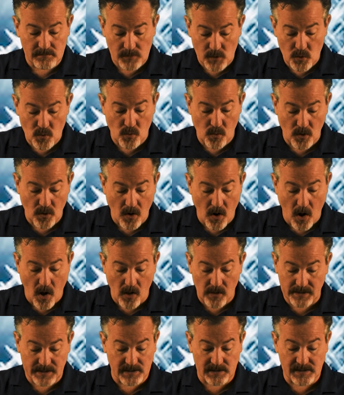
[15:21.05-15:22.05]
who were
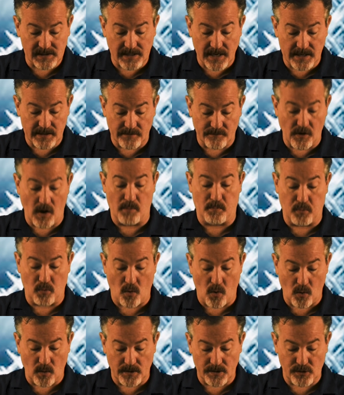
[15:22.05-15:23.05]
all in a state of
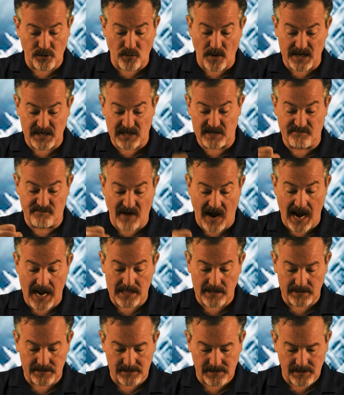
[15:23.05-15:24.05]
uproar and threatening
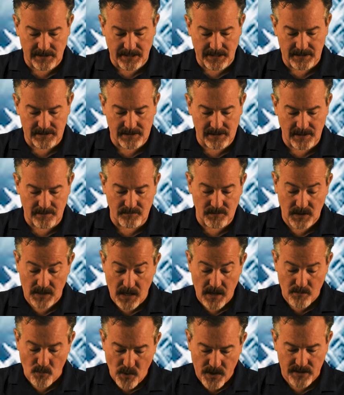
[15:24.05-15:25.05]
violence against him, to
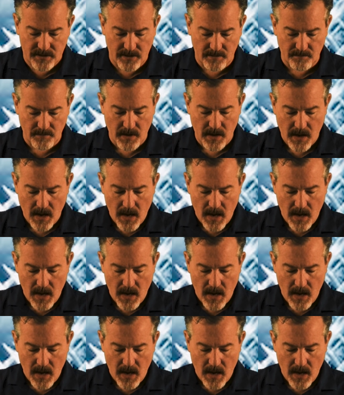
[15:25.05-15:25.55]
come with him.